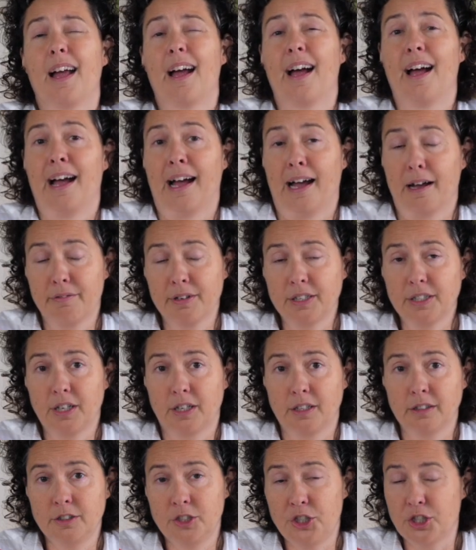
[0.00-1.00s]
Having
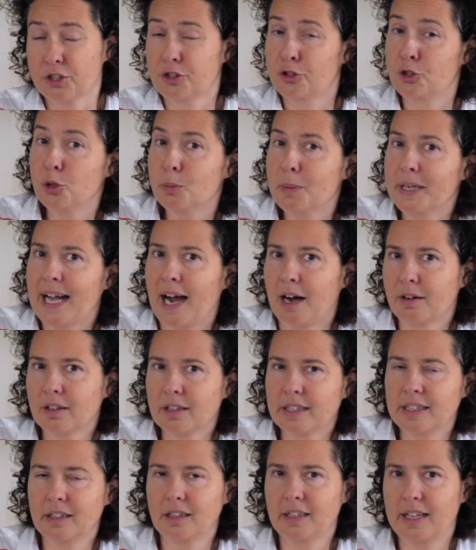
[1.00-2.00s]
done, just zooming out a
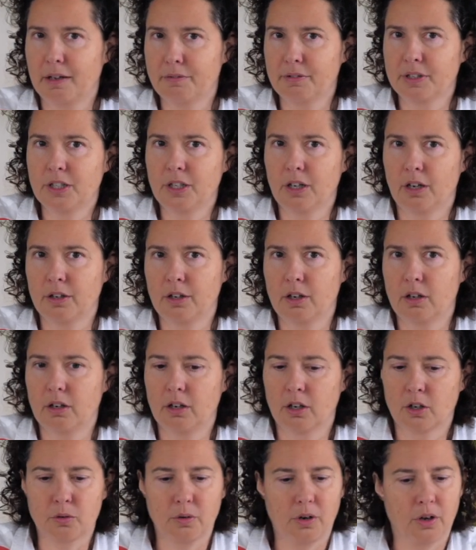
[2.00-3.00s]
little, having done
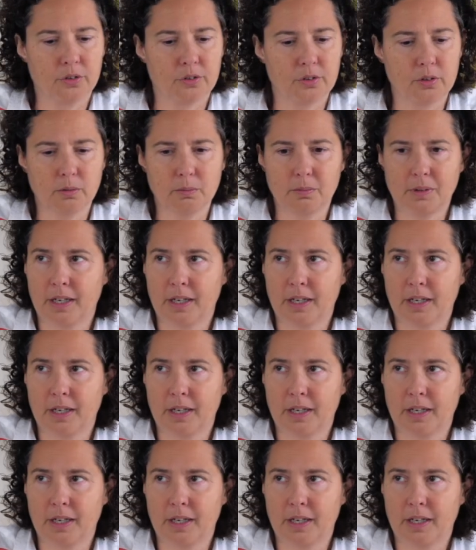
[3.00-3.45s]
across,